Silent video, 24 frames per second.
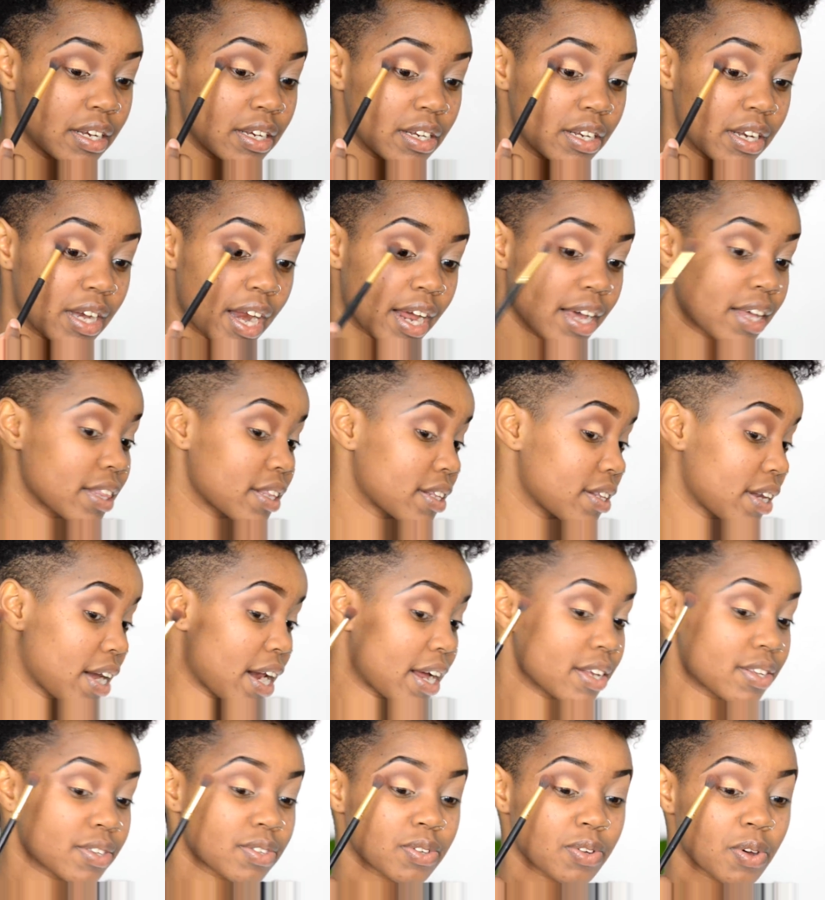
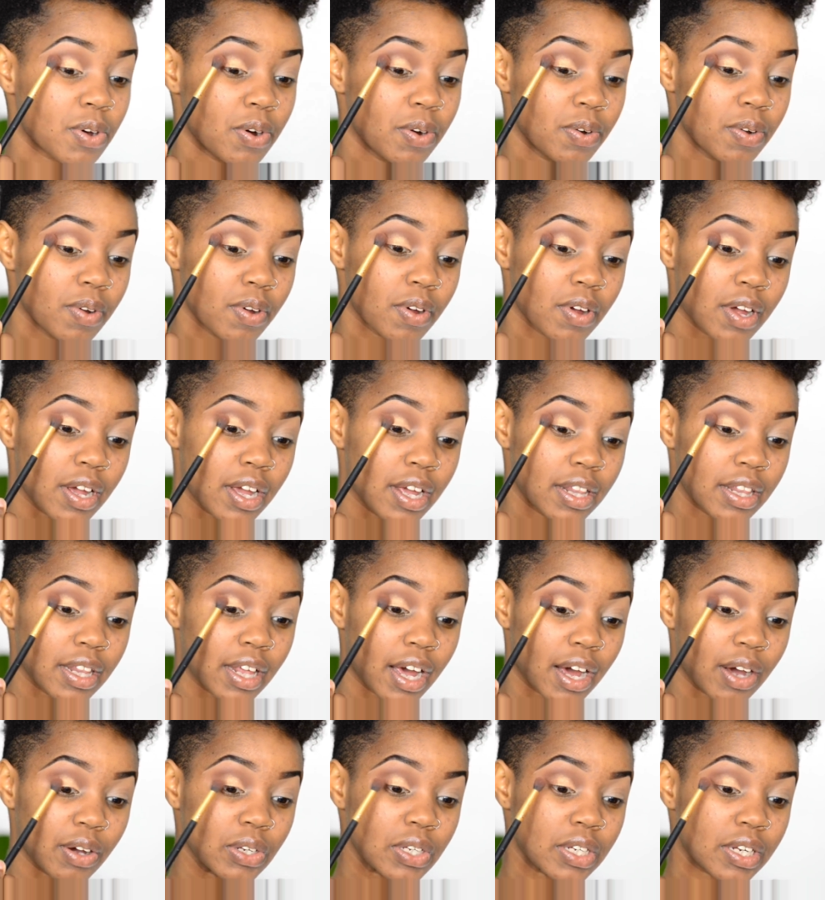like so in
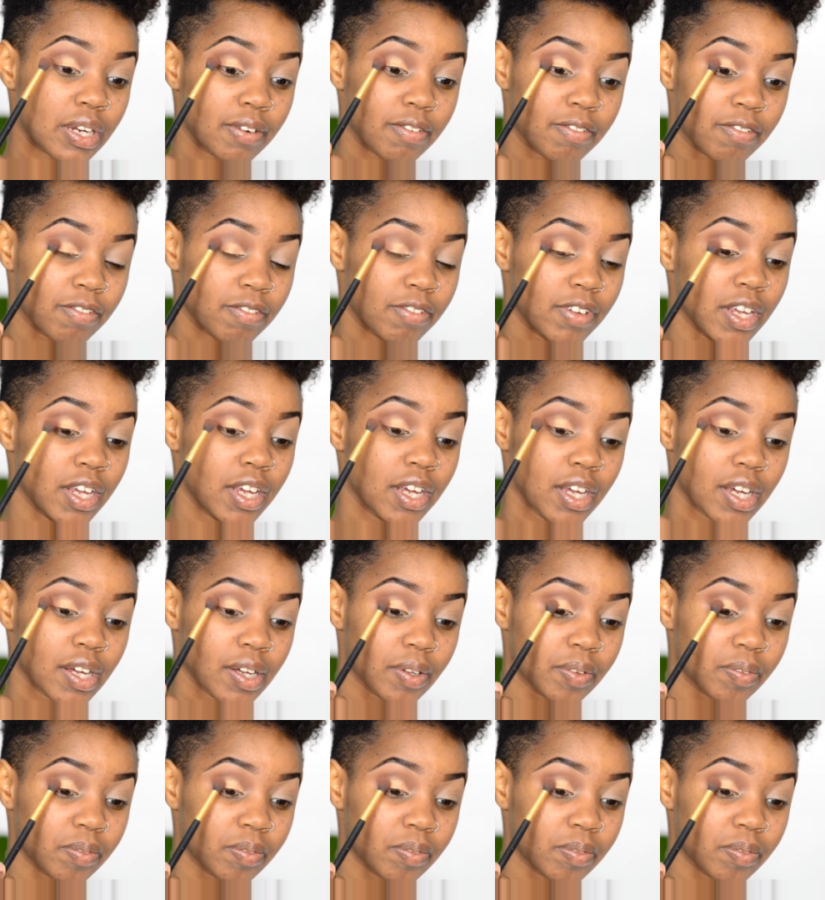the outer V.